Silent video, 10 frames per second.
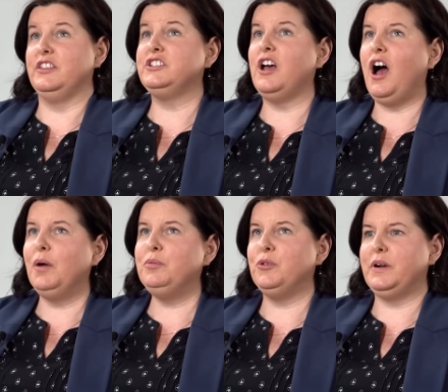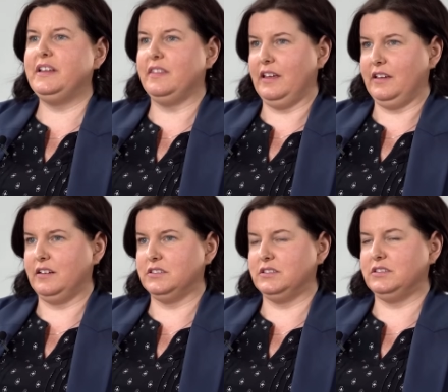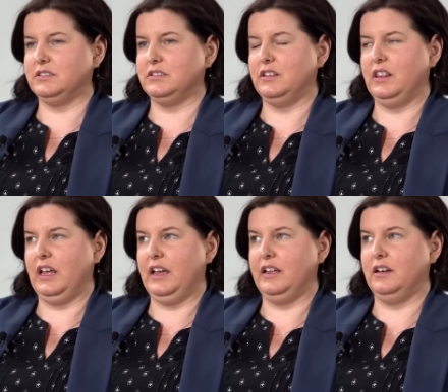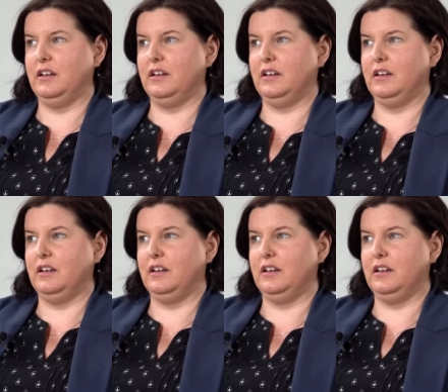The top three things that